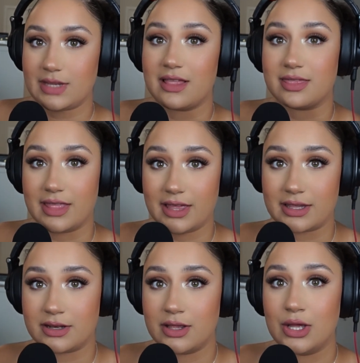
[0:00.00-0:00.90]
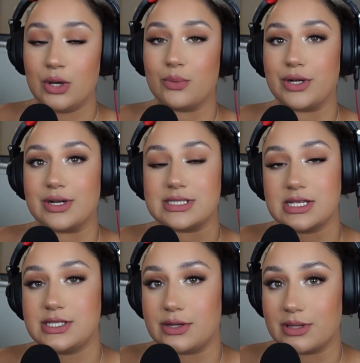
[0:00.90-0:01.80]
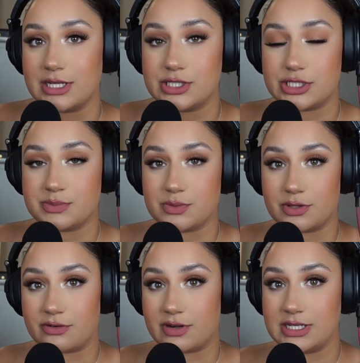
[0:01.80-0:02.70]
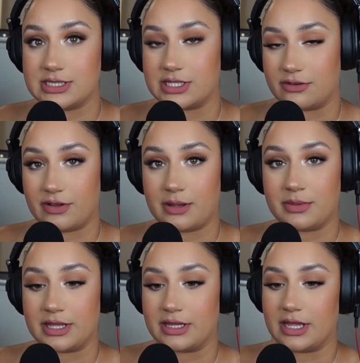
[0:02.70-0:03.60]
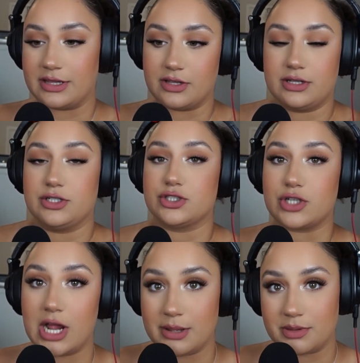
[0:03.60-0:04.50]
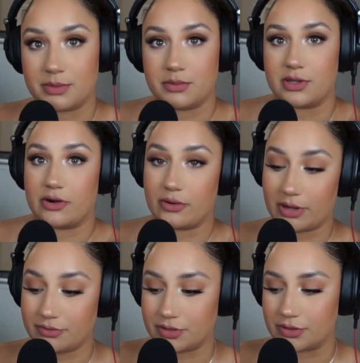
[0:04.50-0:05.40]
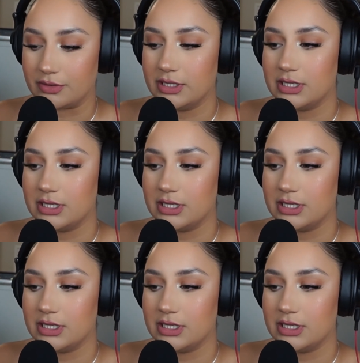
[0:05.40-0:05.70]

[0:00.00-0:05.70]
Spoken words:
Then when you're assessing your relationships with your friends and your family and your tribe, the people that are around you,